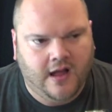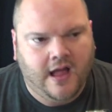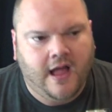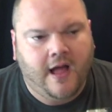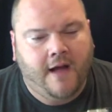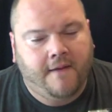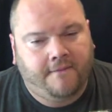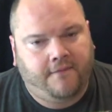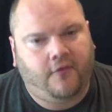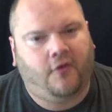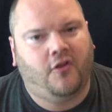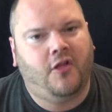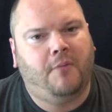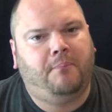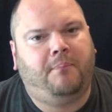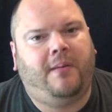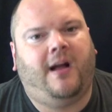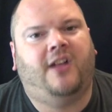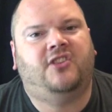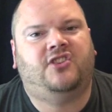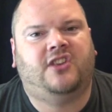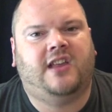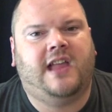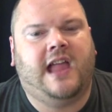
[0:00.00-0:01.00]
For the
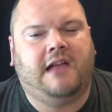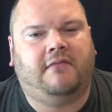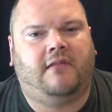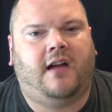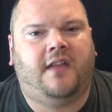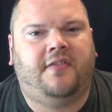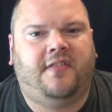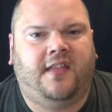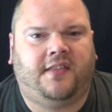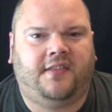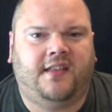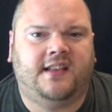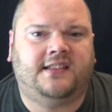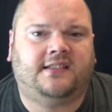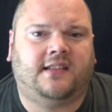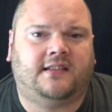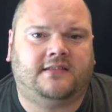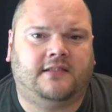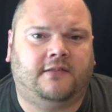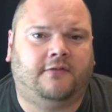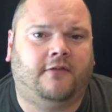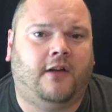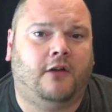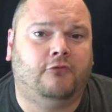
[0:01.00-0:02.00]
budget here, I think this does a,